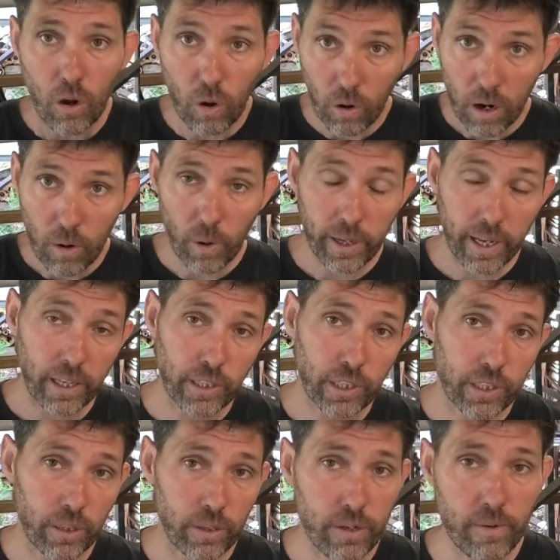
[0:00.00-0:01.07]
Alright, well I'll catch
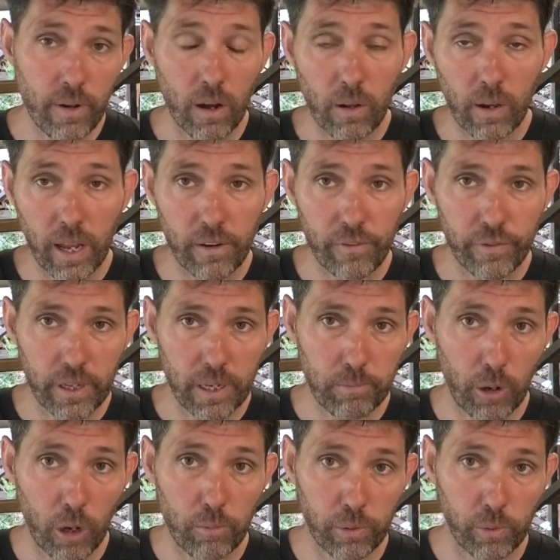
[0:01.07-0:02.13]
you soon. I'll have the
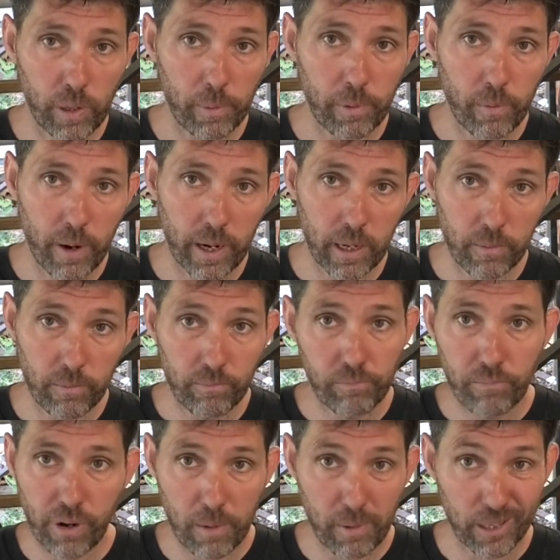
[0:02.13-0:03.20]
boat build up and running
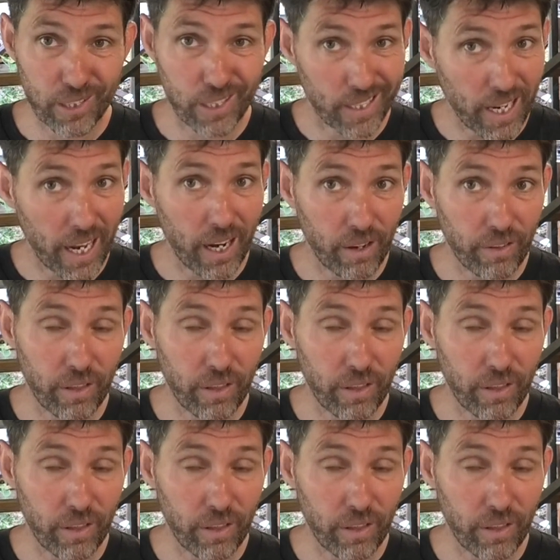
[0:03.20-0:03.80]
pretty much today,